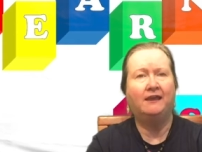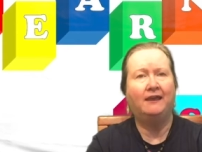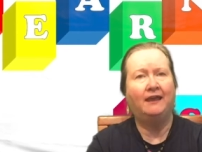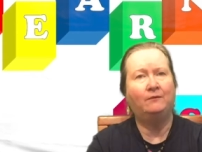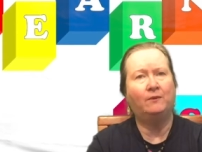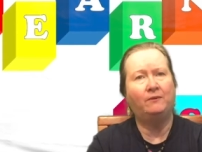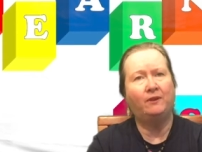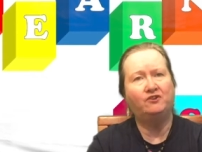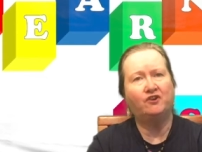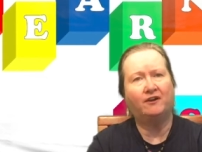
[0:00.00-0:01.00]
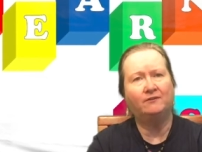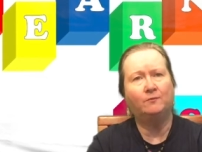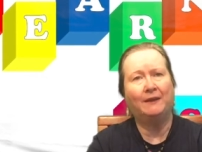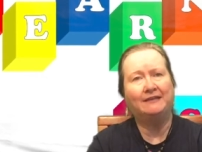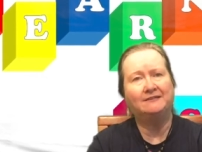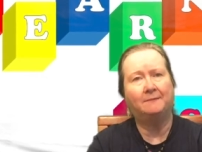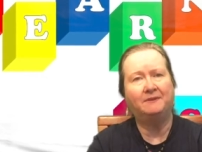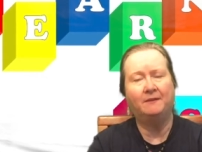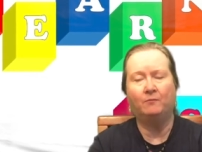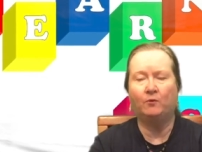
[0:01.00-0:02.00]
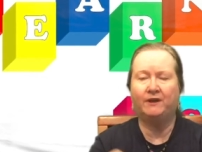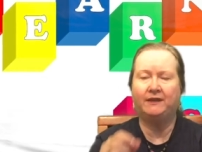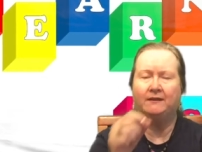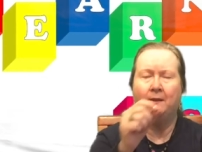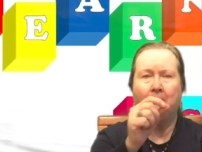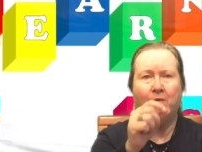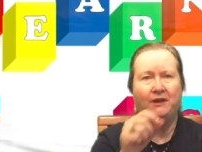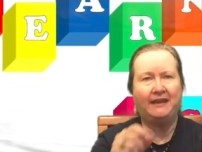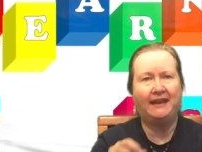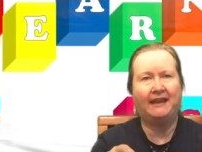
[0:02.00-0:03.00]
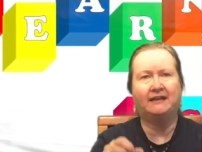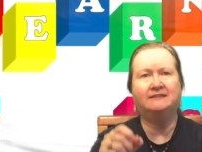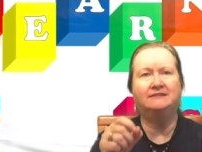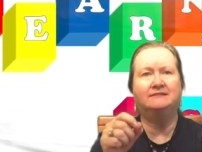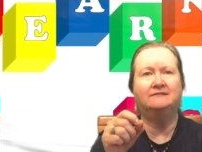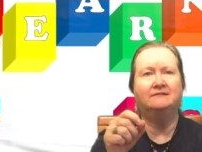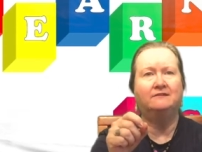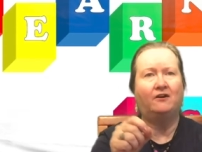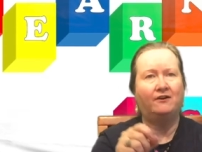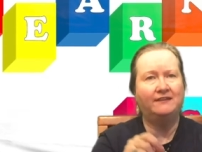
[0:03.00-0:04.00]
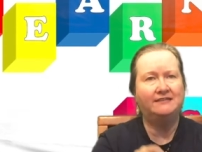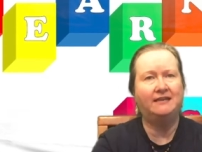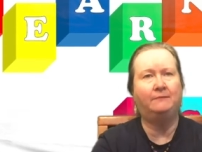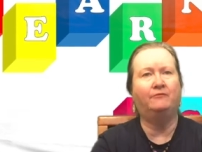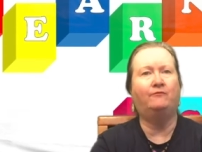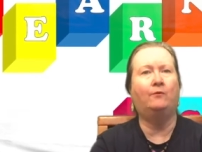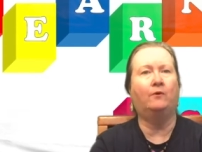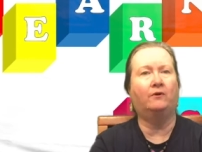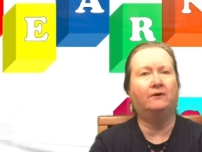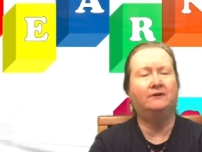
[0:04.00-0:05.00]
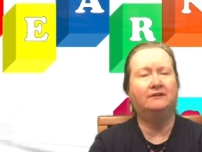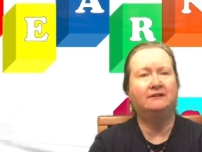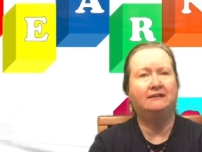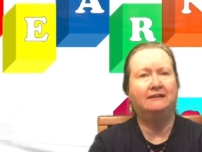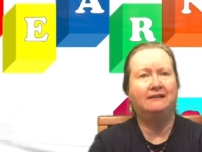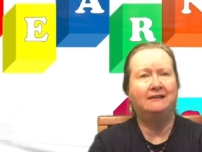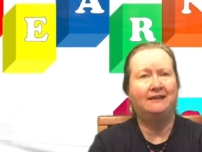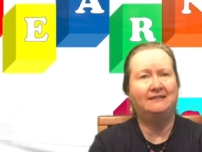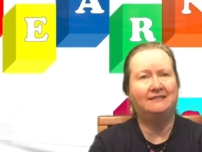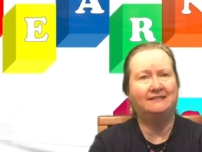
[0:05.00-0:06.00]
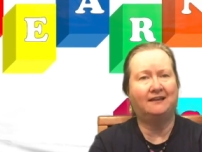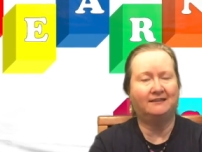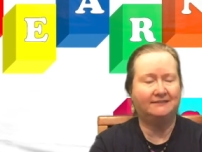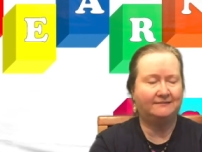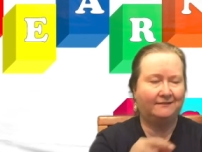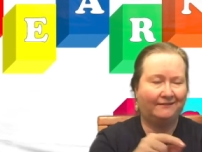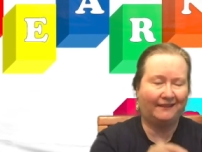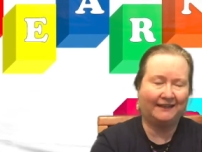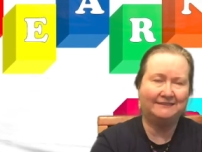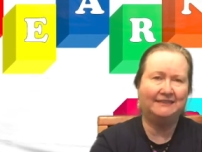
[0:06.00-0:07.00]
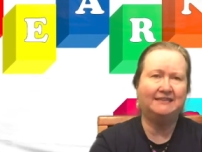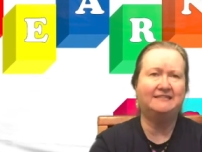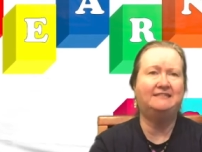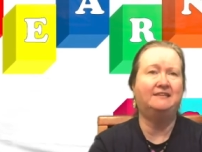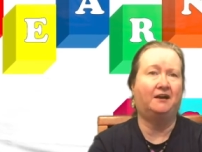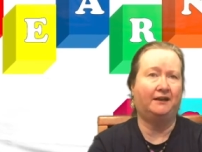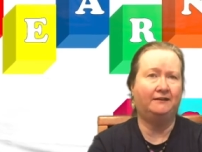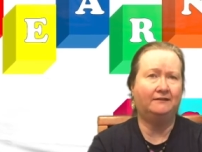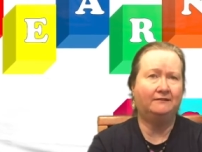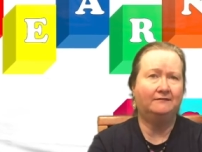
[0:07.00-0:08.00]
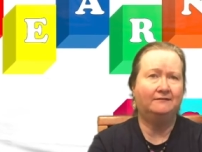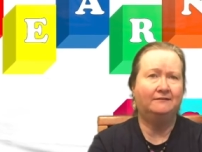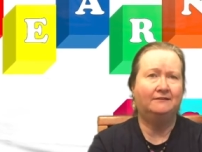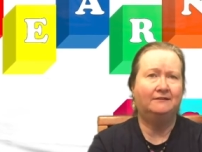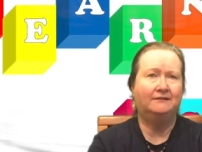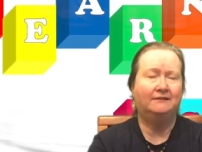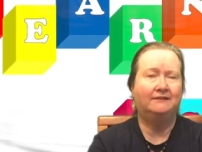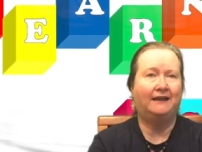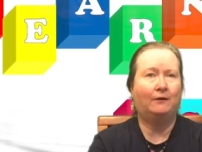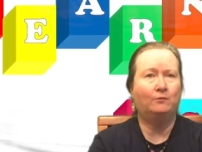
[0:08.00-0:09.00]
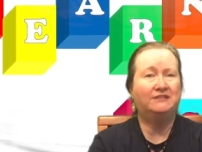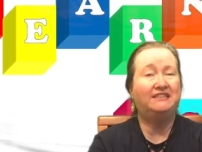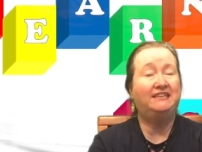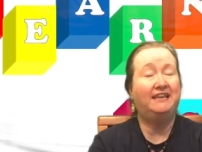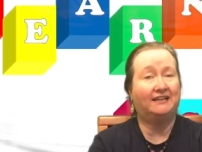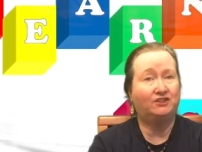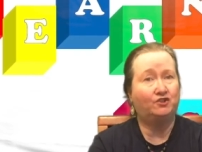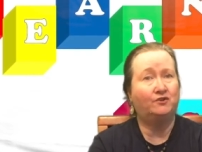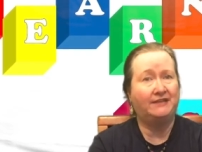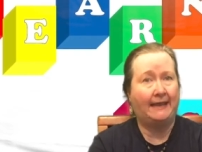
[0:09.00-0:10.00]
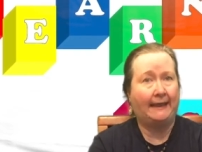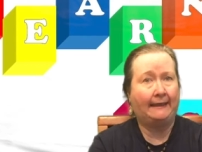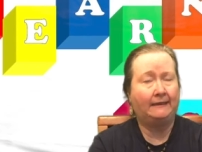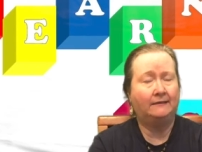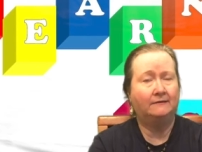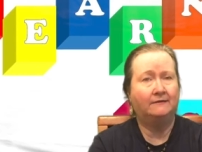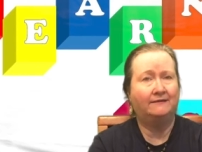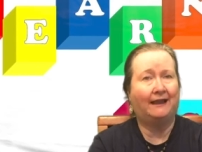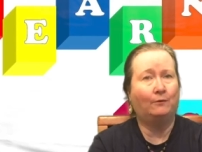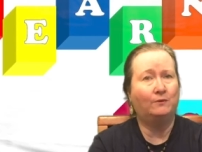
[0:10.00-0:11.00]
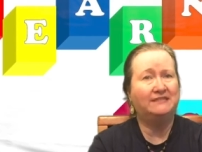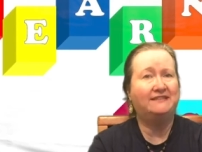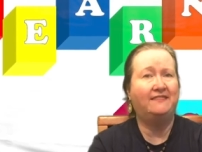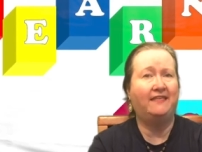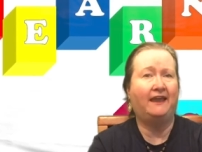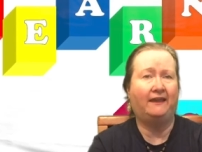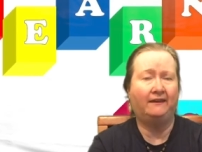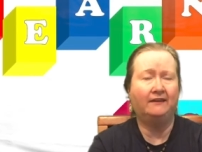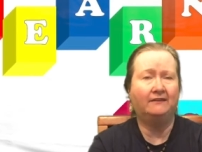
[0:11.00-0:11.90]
and when the child wakes up in the morning, put an X on the day before and discuss that day's done, that was yesterday, that was then,